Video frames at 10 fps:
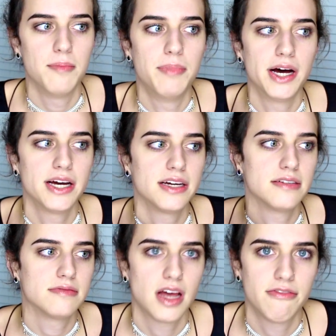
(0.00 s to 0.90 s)
But
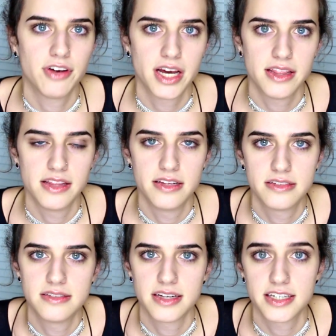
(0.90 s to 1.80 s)
I forget that
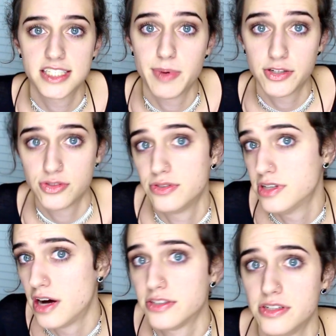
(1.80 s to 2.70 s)
this is like a special
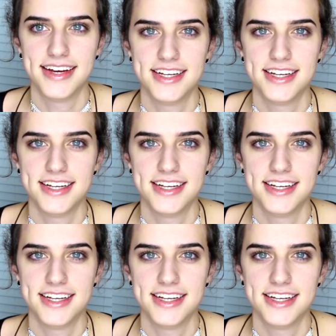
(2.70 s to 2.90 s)
doctor.